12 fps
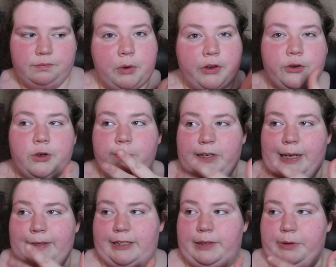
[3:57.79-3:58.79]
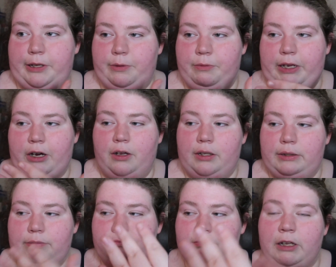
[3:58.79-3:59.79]
In one of the group chats I'm in, we
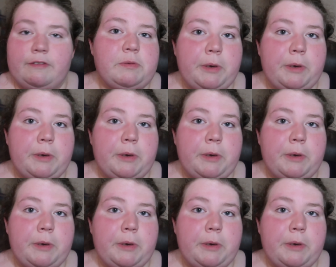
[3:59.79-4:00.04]
all love